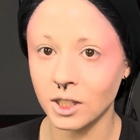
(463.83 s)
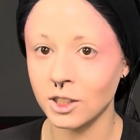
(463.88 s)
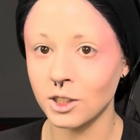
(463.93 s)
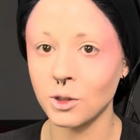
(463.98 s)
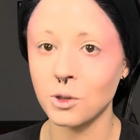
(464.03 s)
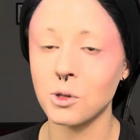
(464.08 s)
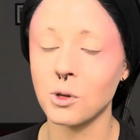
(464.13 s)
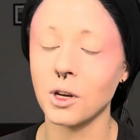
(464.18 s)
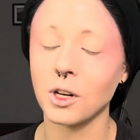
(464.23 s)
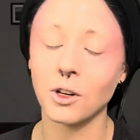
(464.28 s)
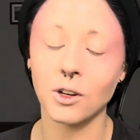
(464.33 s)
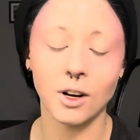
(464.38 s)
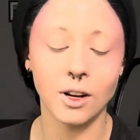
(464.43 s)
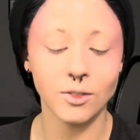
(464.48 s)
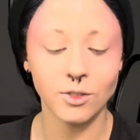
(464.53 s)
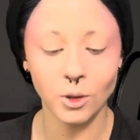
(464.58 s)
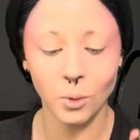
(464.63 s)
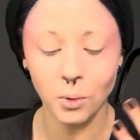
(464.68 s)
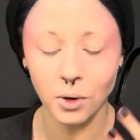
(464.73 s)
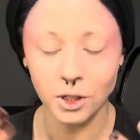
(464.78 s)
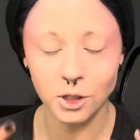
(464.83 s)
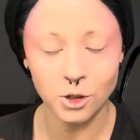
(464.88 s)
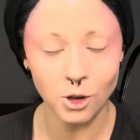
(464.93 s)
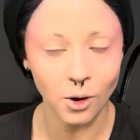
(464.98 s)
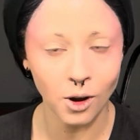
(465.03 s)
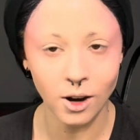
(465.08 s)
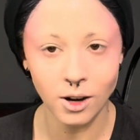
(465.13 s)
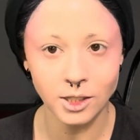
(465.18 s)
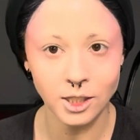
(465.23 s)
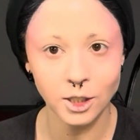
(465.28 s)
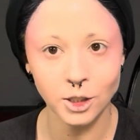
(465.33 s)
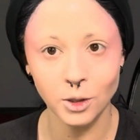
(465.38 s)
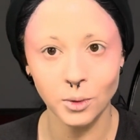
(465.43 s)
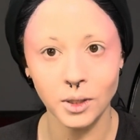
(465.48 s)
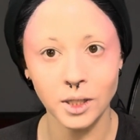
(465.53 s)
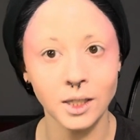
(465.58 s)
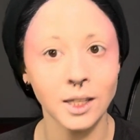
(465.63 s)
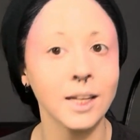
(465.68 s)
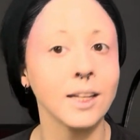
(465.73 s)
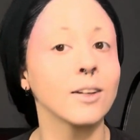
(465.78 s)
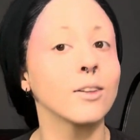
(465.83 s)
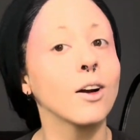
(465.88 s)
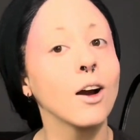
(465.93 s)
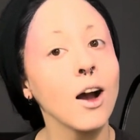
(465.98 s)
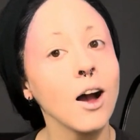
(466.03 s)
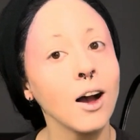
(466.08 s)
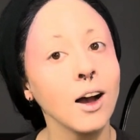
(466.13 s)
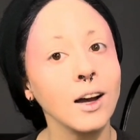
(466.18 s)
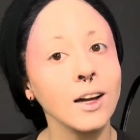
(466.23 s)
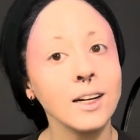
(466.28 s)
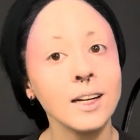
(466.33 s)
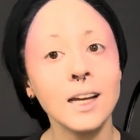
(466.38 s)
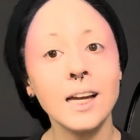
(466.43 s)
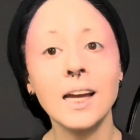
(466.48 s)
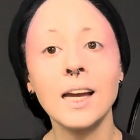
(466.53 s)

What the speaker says: to do so I don't have to work so hard to do it later on